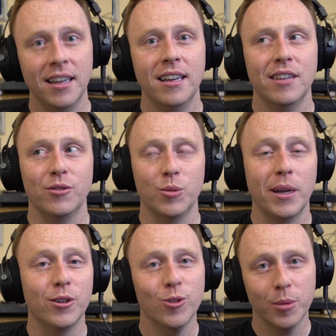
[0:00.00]
if you
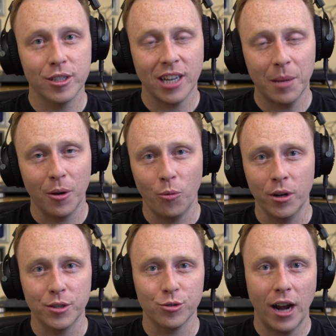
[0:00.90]
spend too much time on one
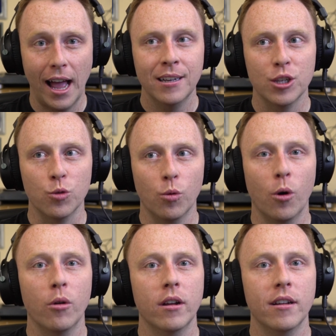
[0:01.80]
track, you
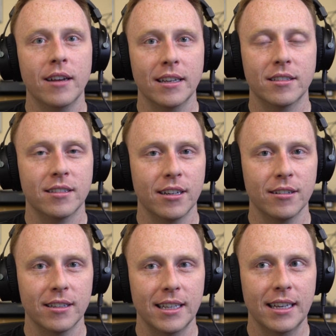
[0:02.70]
won't
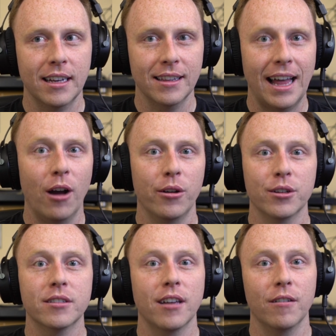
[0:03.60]
necessarily allow
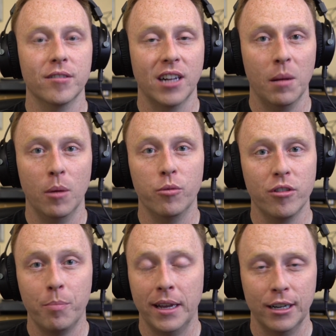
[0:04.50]
yourself to come up
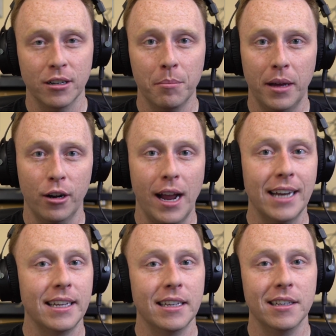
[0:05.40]
with bigger and better
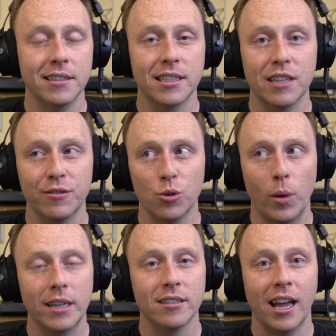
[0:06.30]
ideas if you
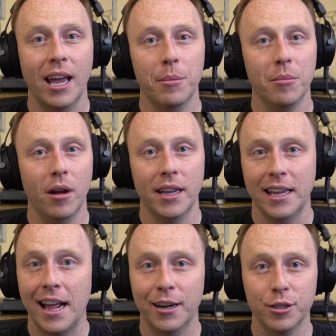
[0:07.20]
waste time and money and
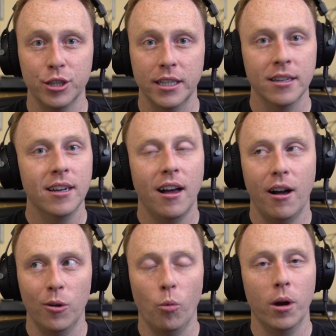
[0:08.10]
energy
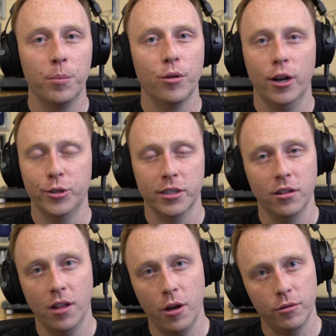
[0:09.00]
on one project alone.